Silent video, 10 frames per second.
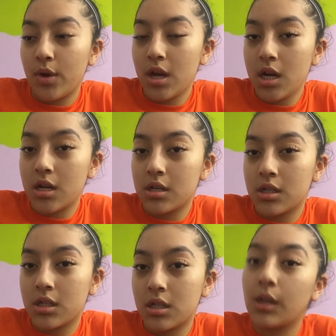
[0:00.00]

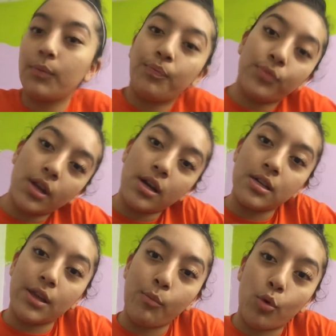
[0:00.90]
weeks
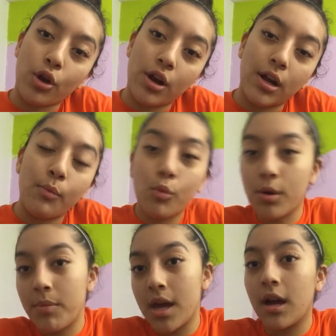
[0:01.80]
because I'm ordering more
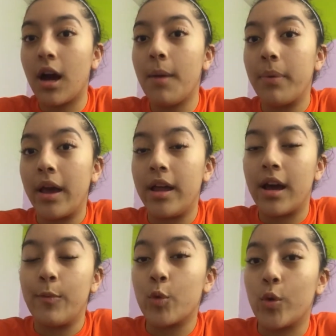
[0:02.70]
makeup and
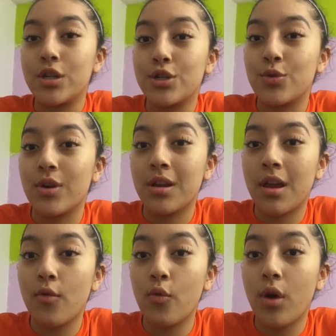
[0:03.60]
I'm going to do a
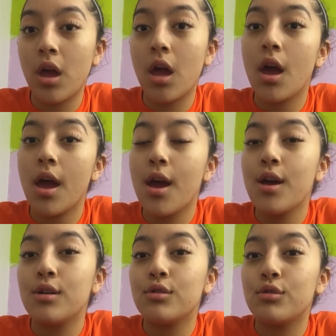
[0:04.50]
giveaway.
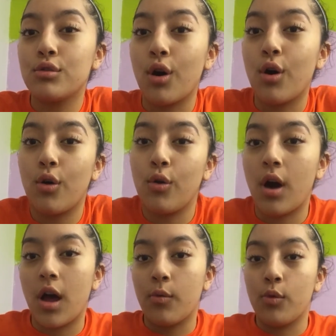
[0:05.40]
So
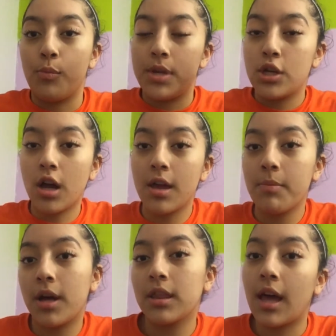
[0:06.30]
I will be talking
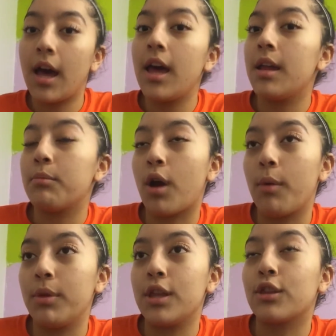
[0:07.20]
about that in
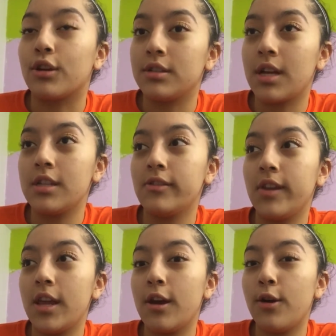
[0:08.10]
probably Thursday's
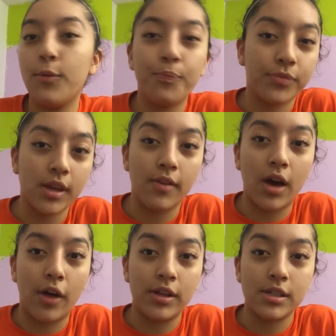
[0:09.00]
video of
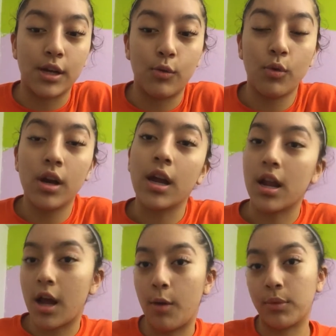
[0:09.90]
how that's going to work
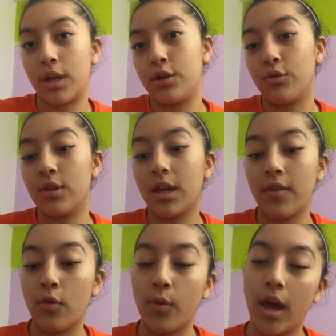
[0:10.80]
and how I'm going to do the
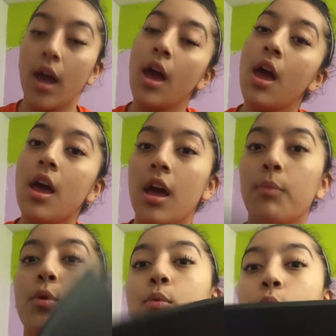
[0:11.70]
giveaway.
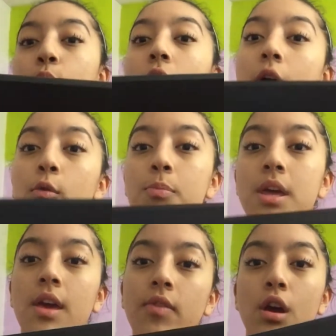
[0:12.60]
I will be
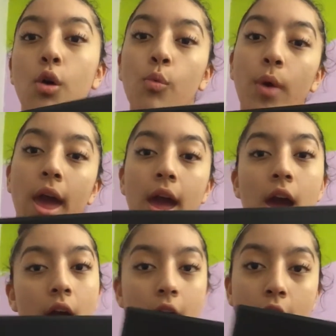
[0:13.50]
giving
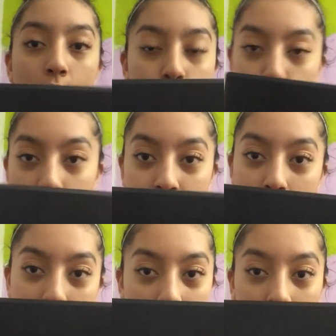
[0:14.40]
away a
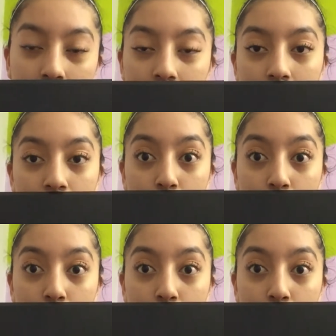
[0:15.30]
Morphe palette